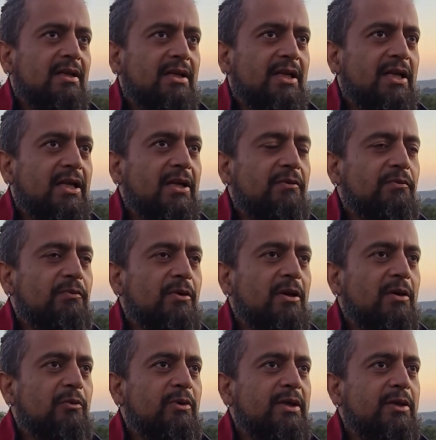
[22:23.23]
If
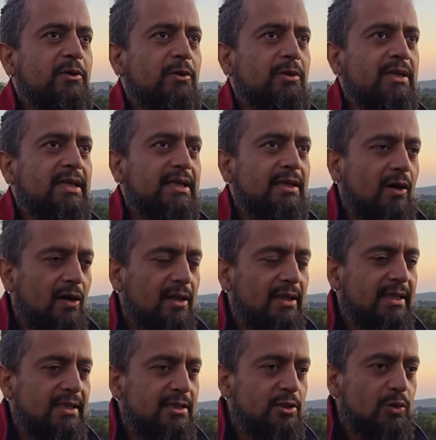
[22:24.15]
we don't need
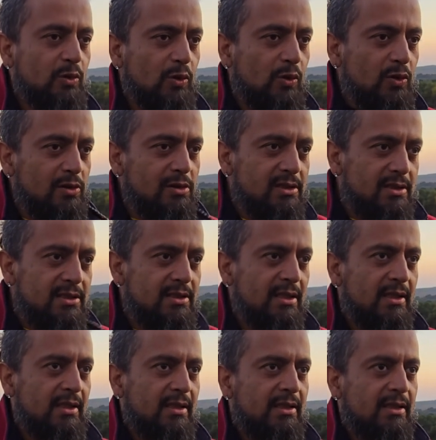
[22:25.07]
all these tools,
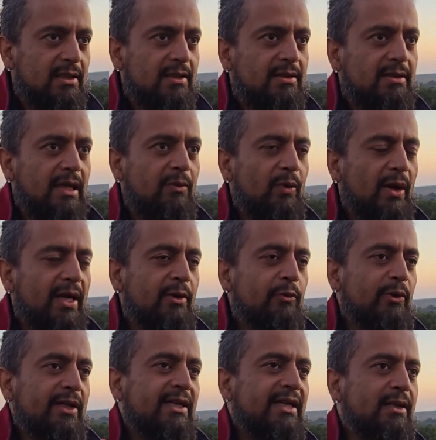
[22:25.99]
then why
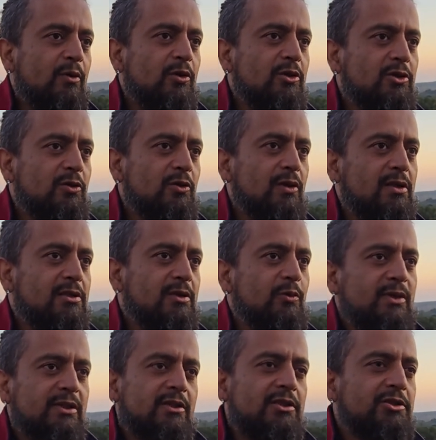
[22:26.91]
we need Osho also?
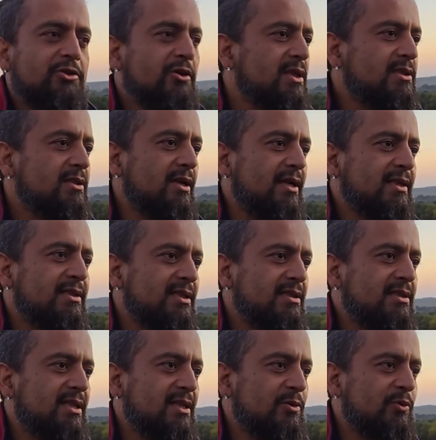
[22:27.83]
We just trust the
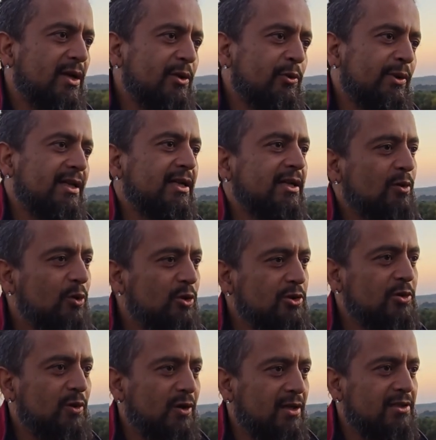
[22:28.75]
existence. Why we need
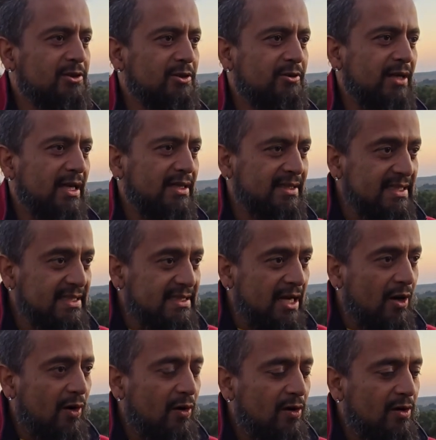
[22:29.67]
Osho also, right? These
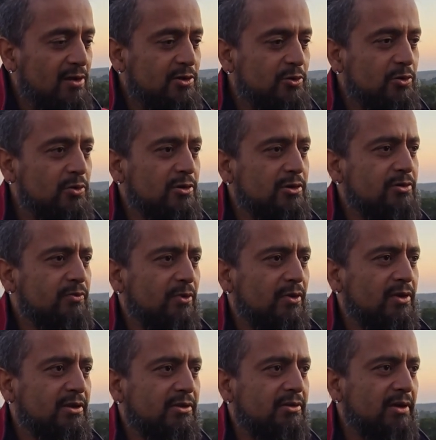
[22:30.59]
are all truths
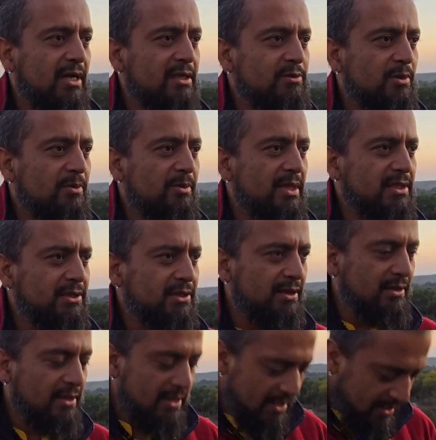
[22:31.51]
for
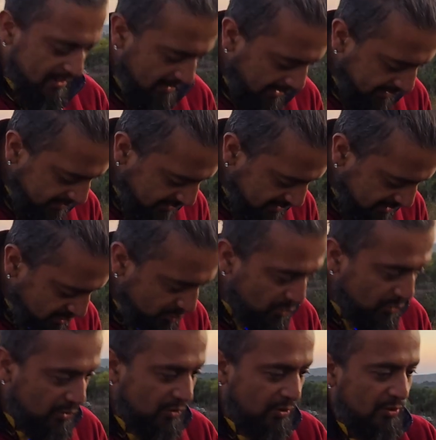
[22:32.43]
transformation, like this
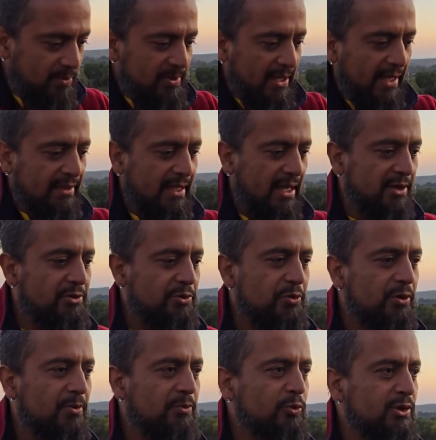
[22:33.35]
robe, like that
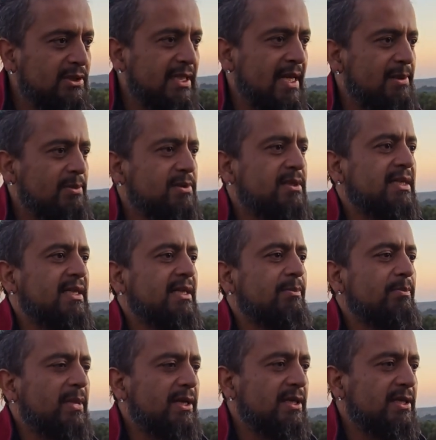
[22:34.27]
robe which helps
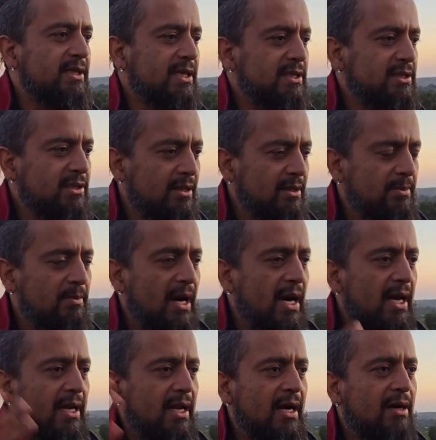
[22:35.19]
in meditation,
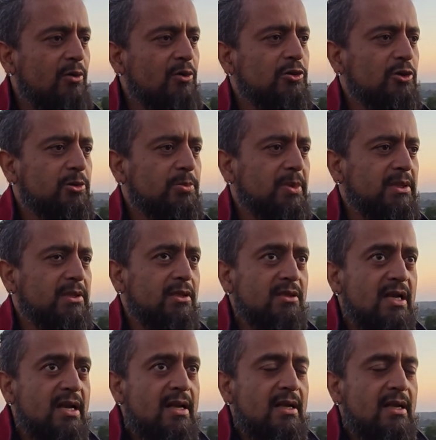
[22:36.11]
mala, Osho's pictures.